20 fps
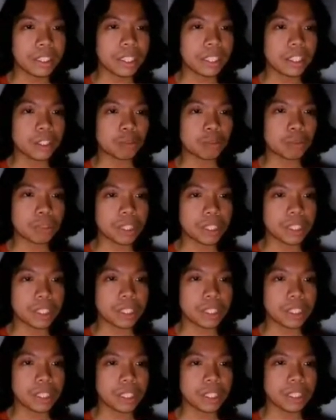you design the
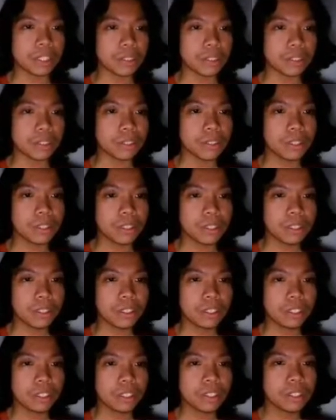architecture to use
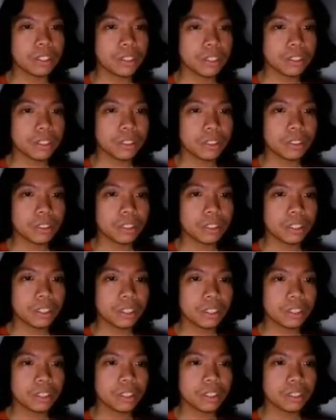on-demand EC2
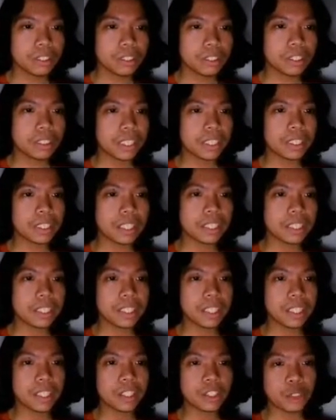instances in an
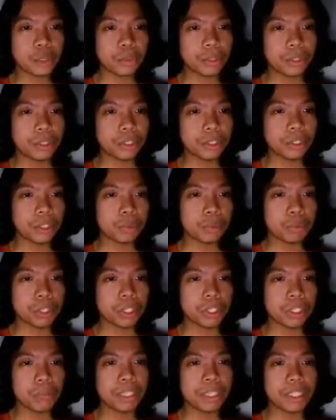auto-scaling group which
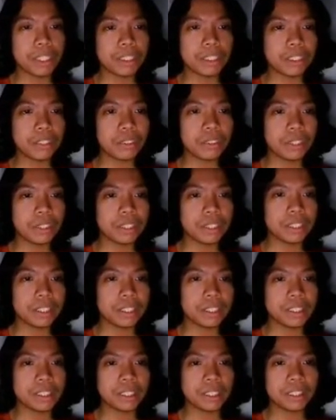read messages
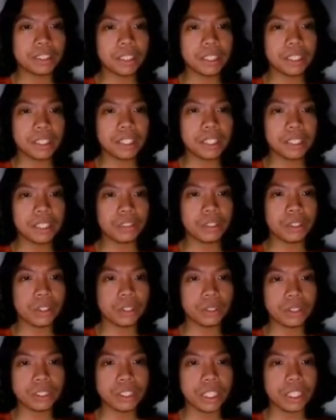from an
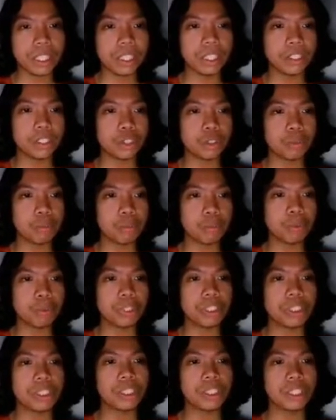SQS queue.
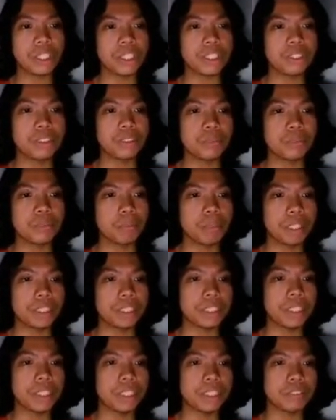And then
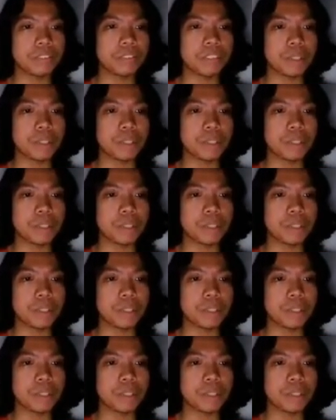you